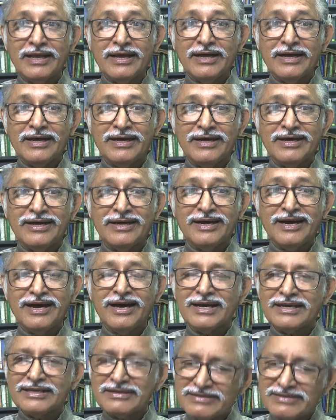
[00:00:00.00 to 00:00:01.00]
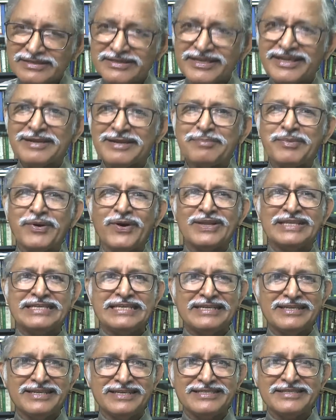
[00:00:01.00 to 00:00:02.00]
uh, Christian
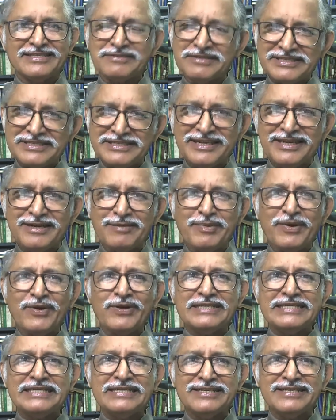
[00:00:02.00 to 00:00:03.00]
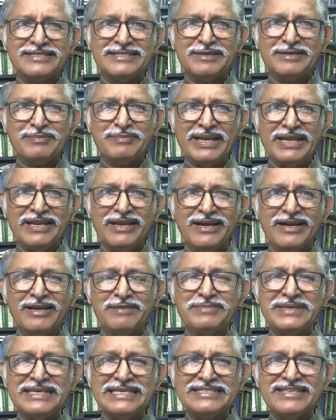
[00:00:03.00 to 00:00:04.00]
apologetics. Christian apologetics in
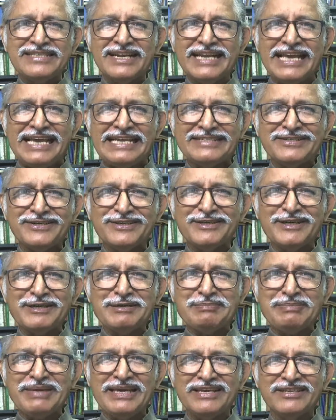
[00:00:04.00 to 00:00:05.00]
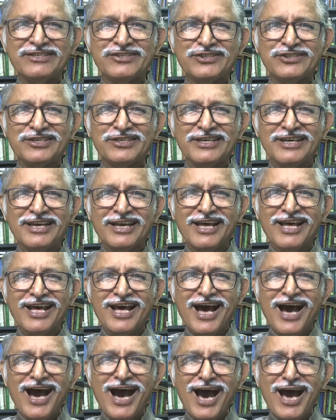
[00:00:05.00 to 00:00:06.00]
Malayalam is an 800-page
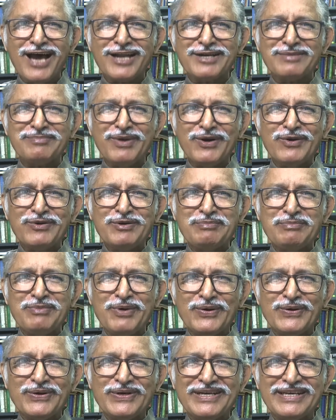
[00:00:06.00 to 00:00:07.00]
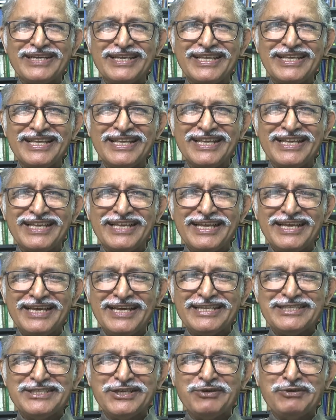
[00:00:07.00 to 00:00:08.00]
hardbound book.
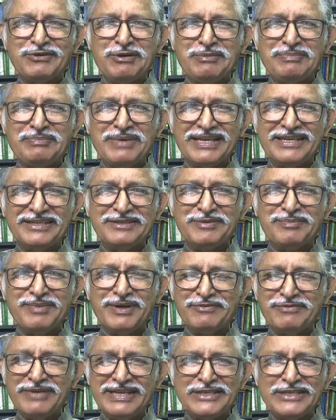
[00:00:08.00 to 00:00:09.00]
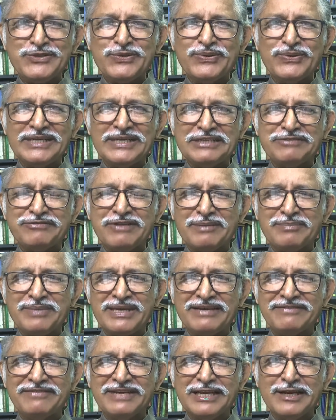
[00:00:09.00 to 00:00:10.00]
It's out of print, but very soon it will
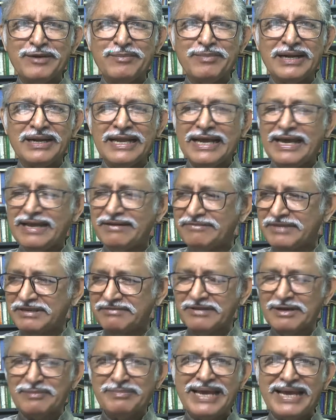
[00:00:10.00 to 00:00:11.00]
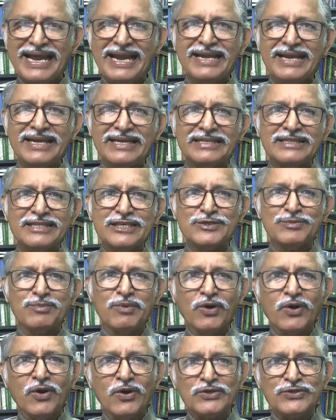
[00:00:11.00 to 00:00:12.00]
be available, and we will be adding this
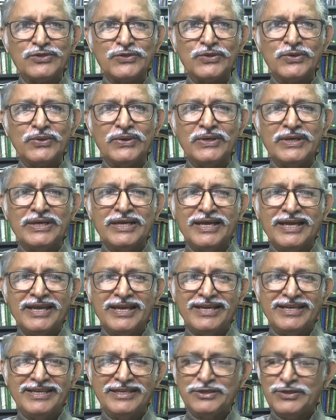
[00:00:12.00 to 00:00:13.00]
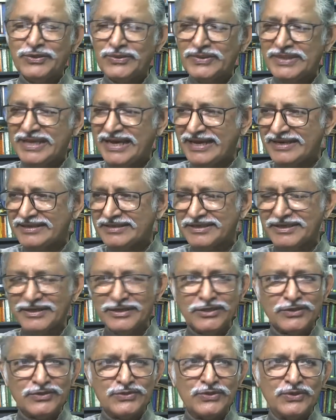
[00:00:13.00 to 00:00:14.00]
book also into that.
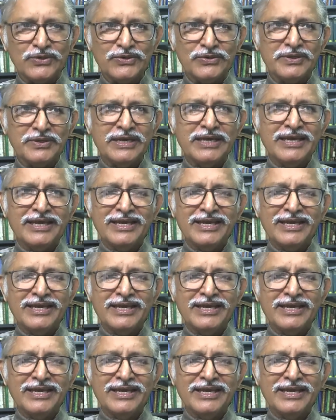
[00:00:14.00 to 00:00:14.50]
So,